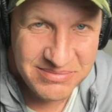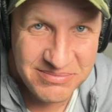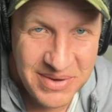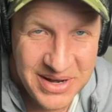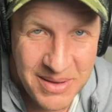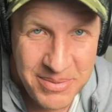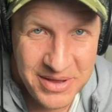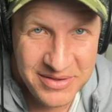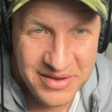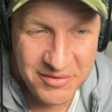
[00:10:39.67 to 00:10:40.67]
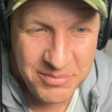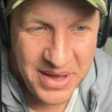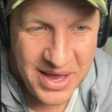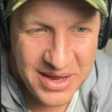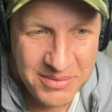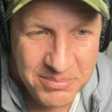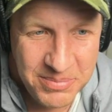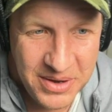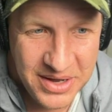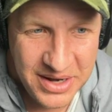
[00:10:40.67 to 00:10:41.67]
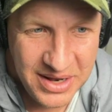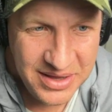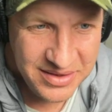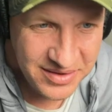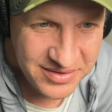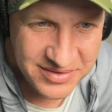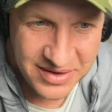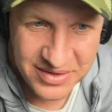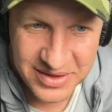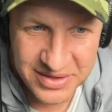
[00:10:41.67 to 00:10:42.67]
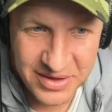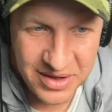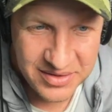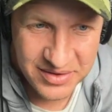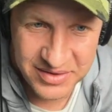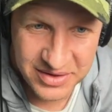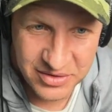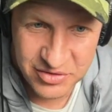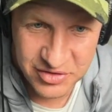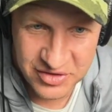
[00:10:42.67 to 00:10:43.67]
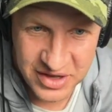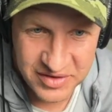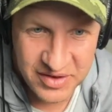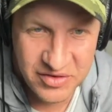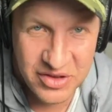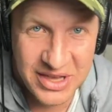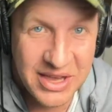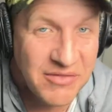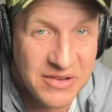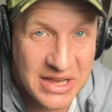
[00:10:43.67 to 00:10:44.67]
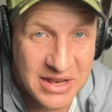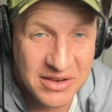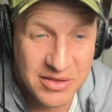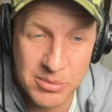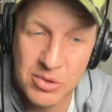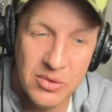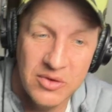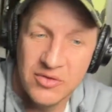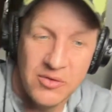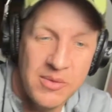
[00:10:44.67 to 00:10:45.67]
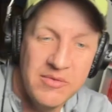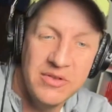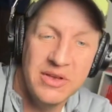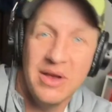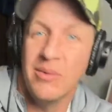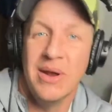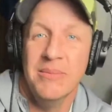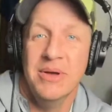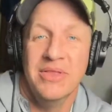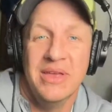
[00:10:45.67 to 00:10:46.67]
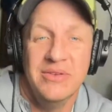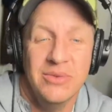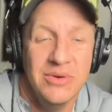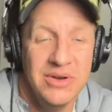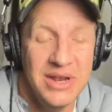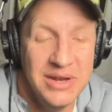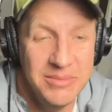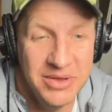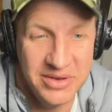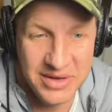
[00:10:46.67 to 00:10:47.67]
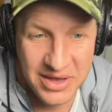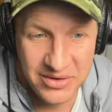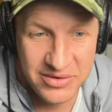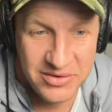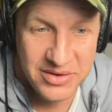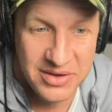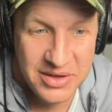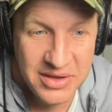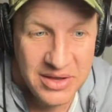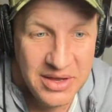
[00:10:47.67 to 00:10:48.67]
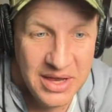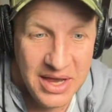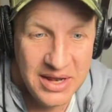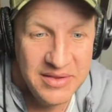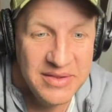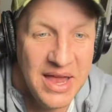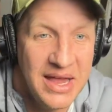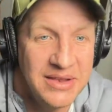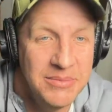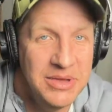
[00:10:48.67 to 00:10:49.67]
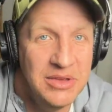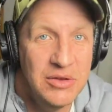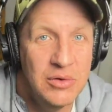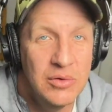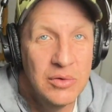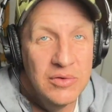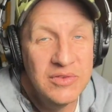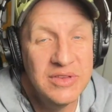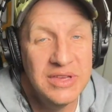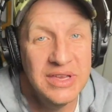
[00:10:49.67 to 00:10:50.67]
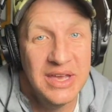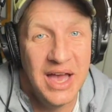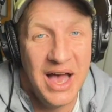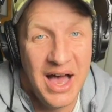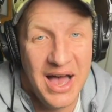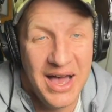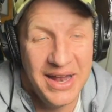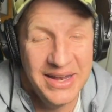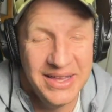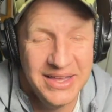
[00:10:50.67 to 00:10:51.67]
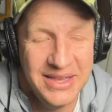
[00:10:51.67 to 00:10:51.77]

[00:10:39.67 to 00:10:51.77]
Might not pay itself back, but it doesn't sound like that. It sounds like they're just essentially gifting it to the Brewers from everything I read about that $290 million. And it's not to be used on